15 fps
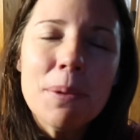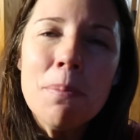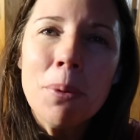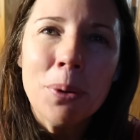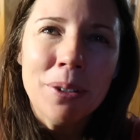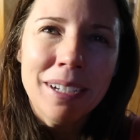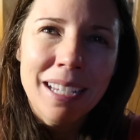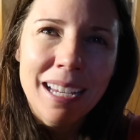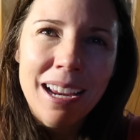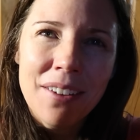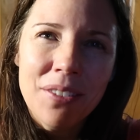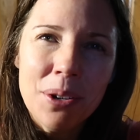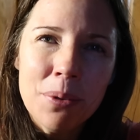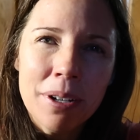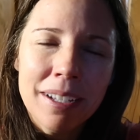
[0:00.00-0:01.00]
Good morning,
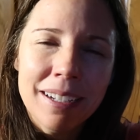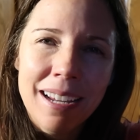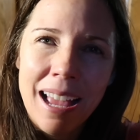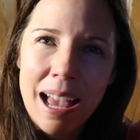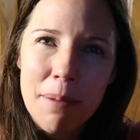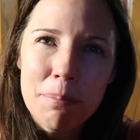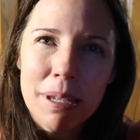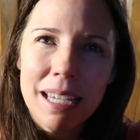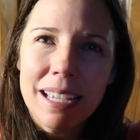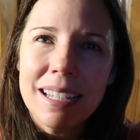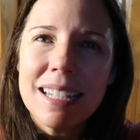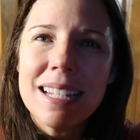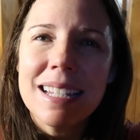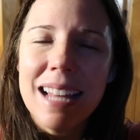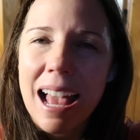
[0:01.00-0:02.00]
everyone. Happy
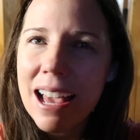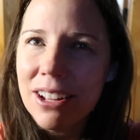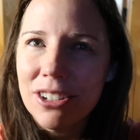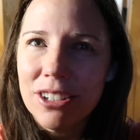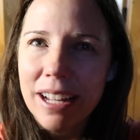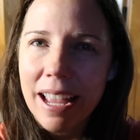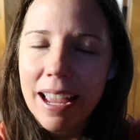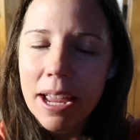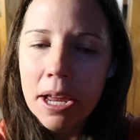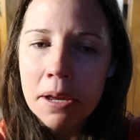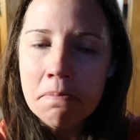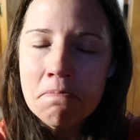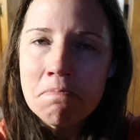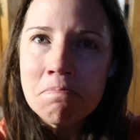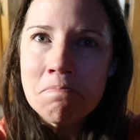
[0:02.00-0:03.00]
Saturday.
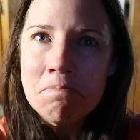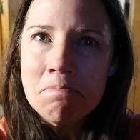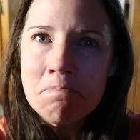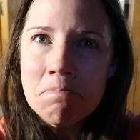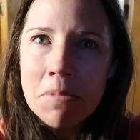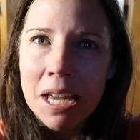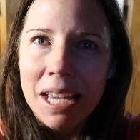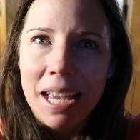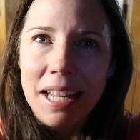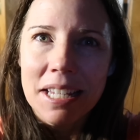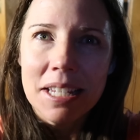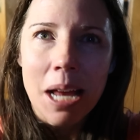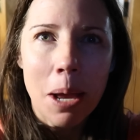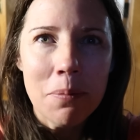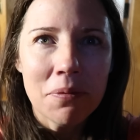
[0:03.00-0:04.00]

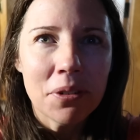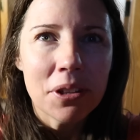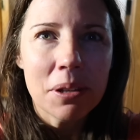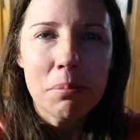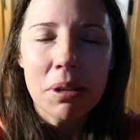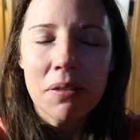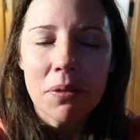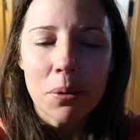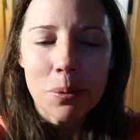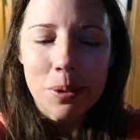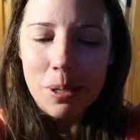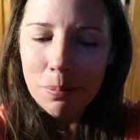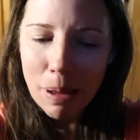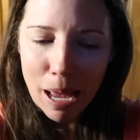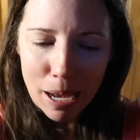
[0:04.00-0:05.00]
It's time for the Bevo's
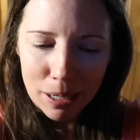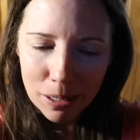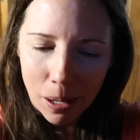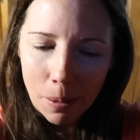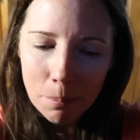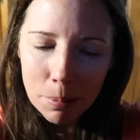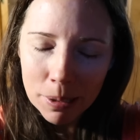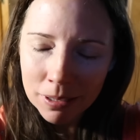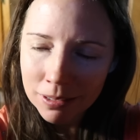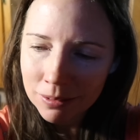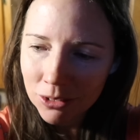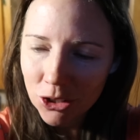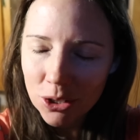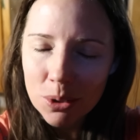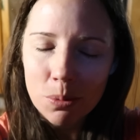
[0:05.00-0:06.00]
to pack up.
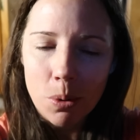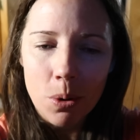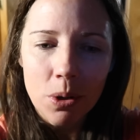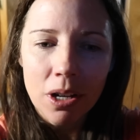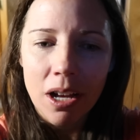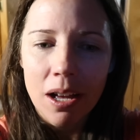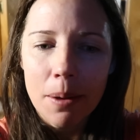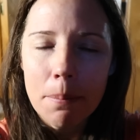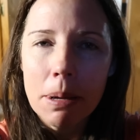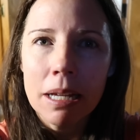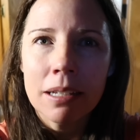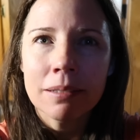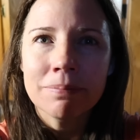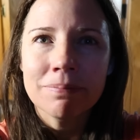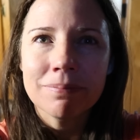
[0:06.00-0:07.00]
Just woke up,
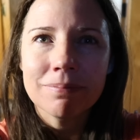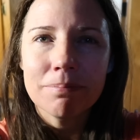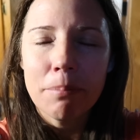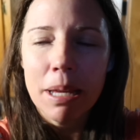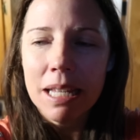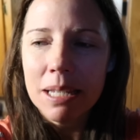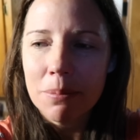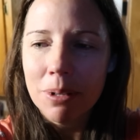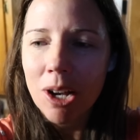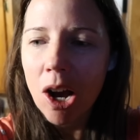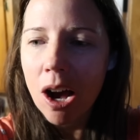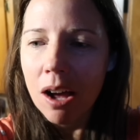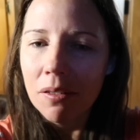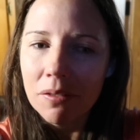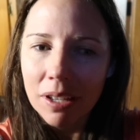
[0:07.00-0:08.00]
made some
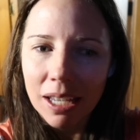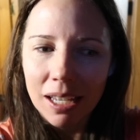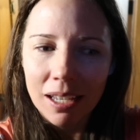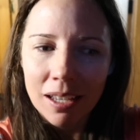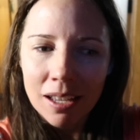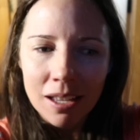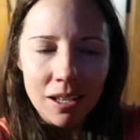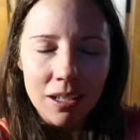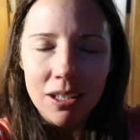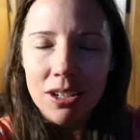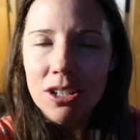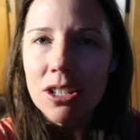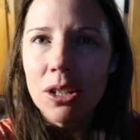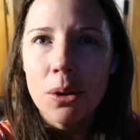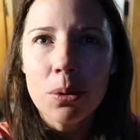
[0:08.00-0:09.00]
coffee.
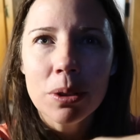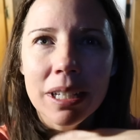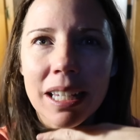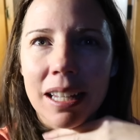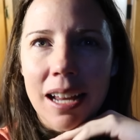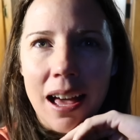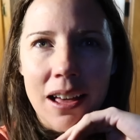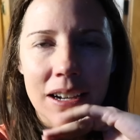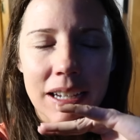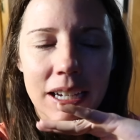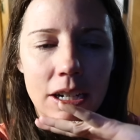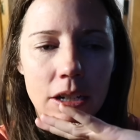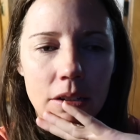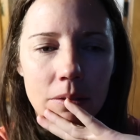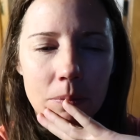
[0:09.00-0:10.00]
Gonna slowly get out of
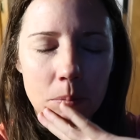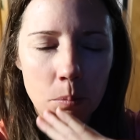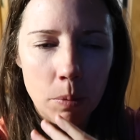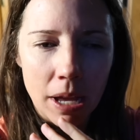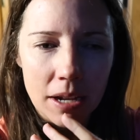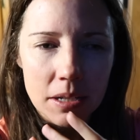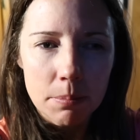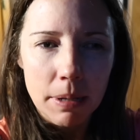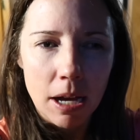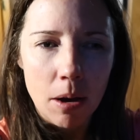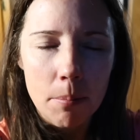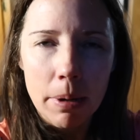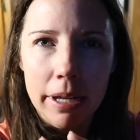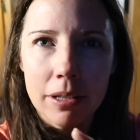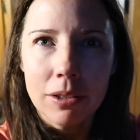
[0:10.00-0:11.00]
here. We have to be
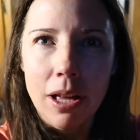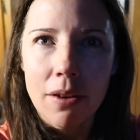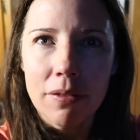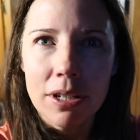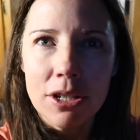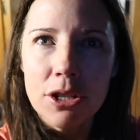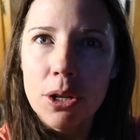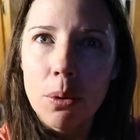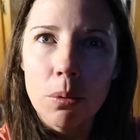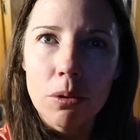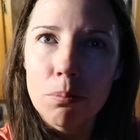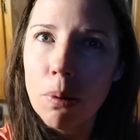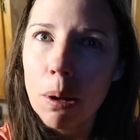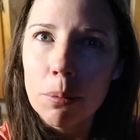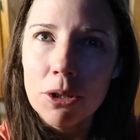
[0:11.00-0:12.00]
out by 11, so
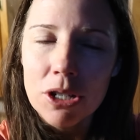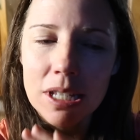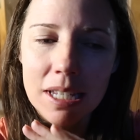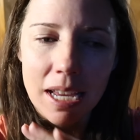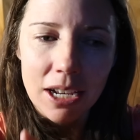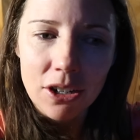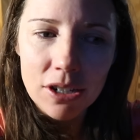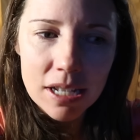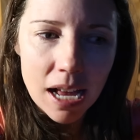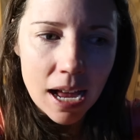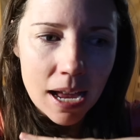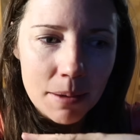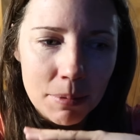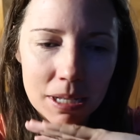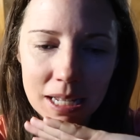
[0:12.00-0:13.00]
we'll probably just take our
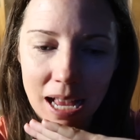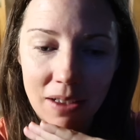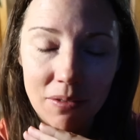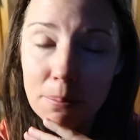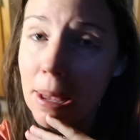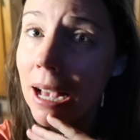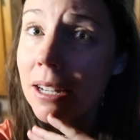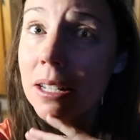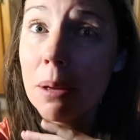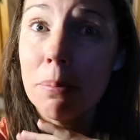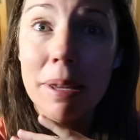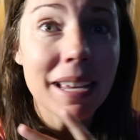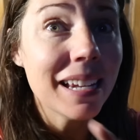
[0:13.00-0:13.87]
time because I haven't packed up